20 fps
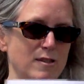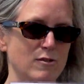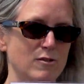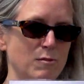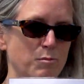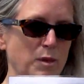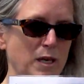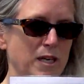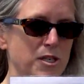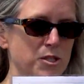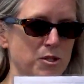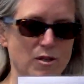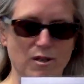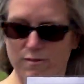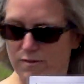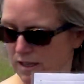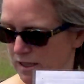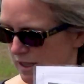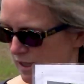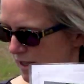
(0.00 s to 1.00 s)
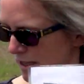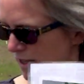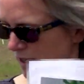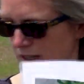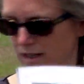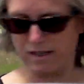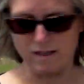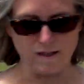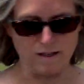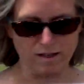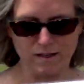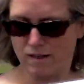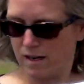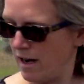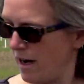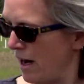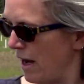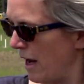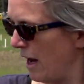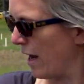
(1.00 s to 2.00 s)
there's a picture of it here.
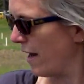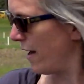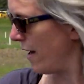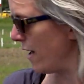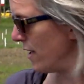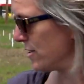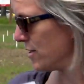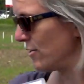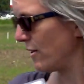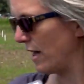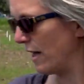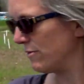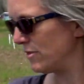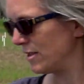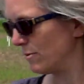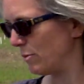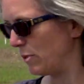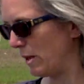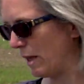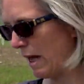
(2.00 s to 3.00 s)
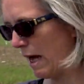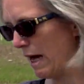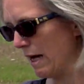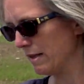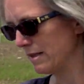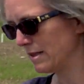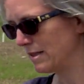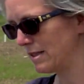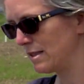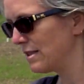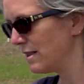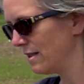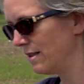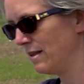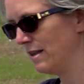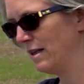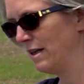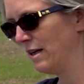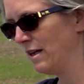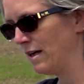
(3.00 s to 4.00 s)
And I also have some plants
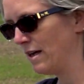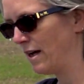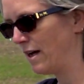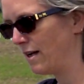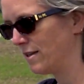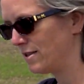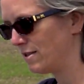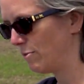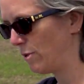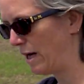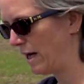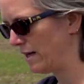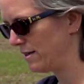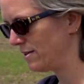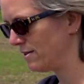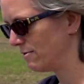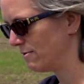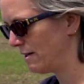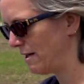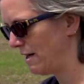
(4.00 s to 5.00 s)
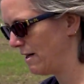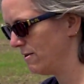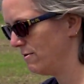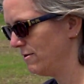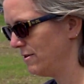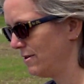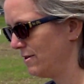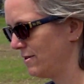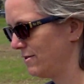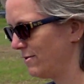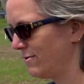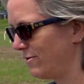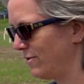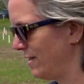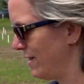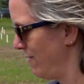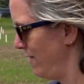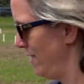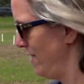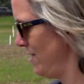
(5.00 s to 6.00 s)
to pass around.
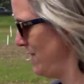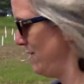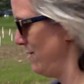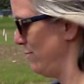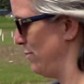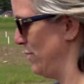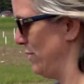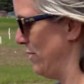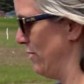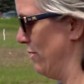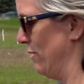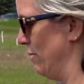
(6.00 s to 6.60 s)
Hopefully everything doesn't blow